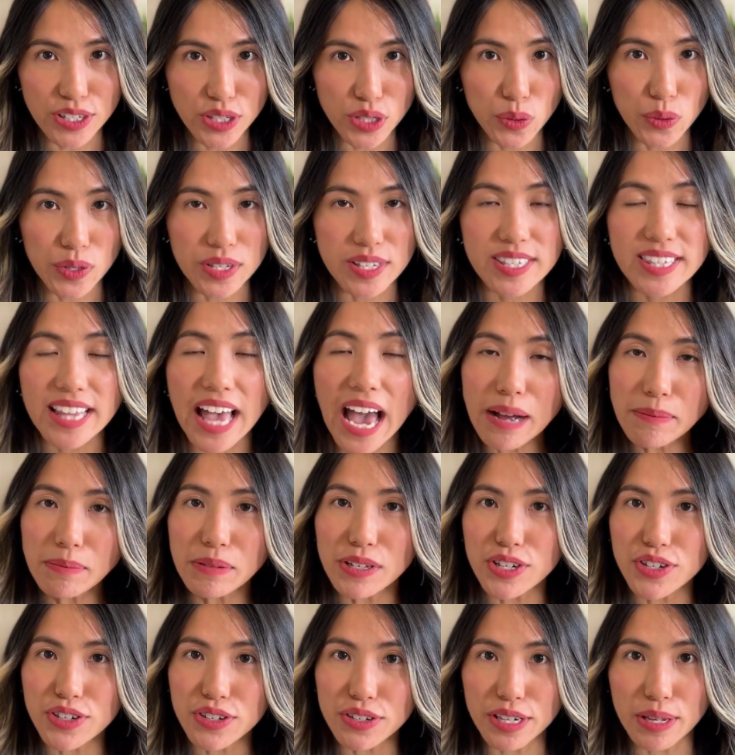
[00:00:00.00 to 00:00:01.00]
to
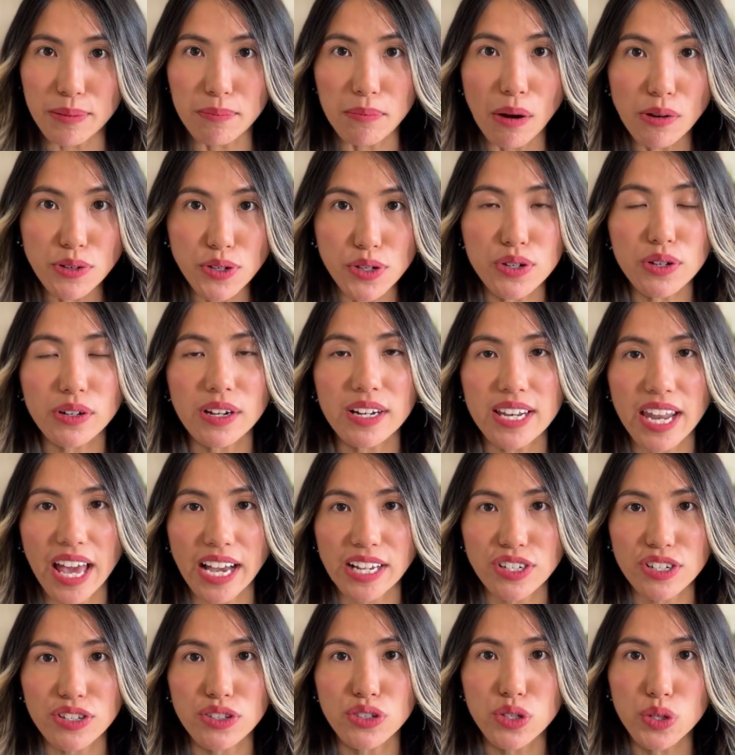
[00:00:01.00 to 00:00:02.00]
establish an emotional
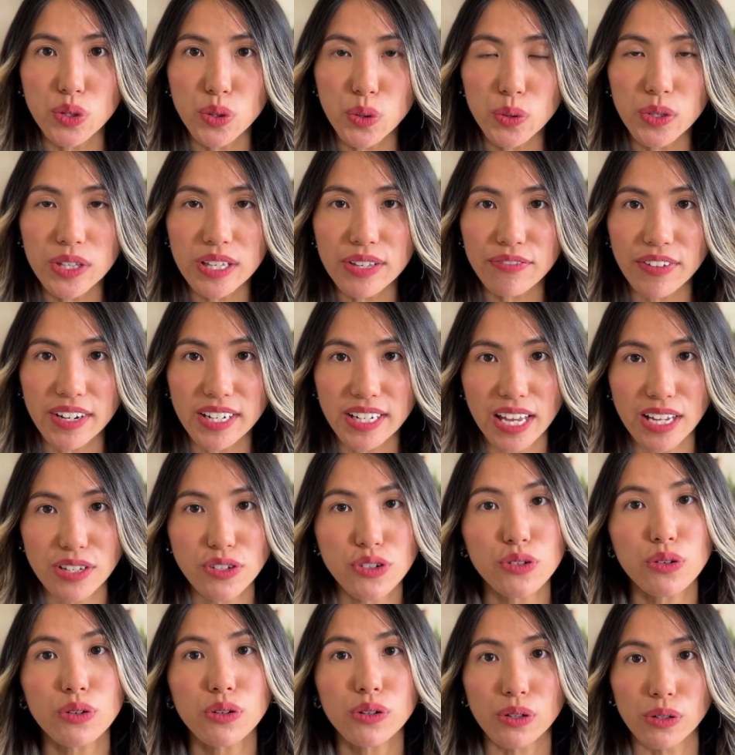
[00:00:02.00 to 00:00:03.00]
connection to the
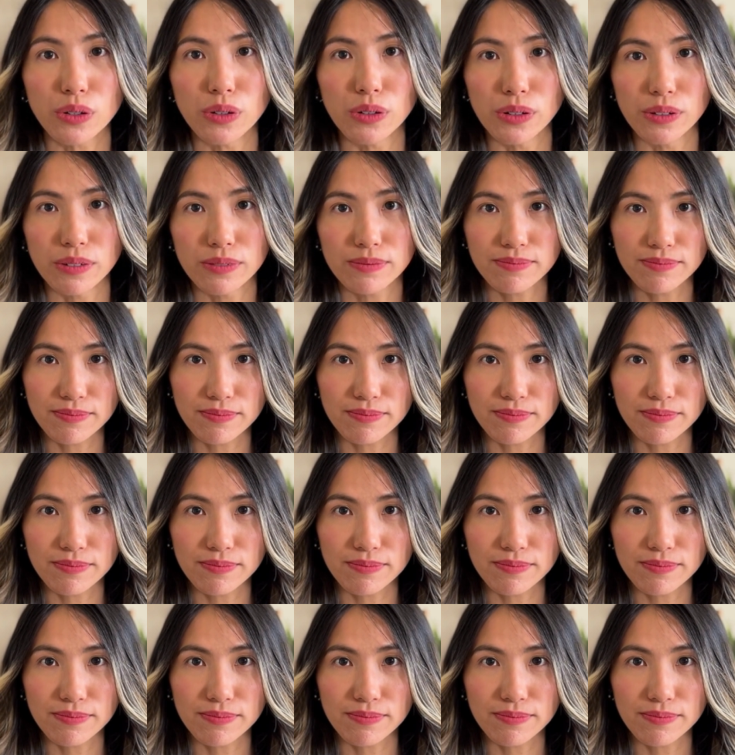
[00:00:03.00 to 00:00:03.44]
financial goal.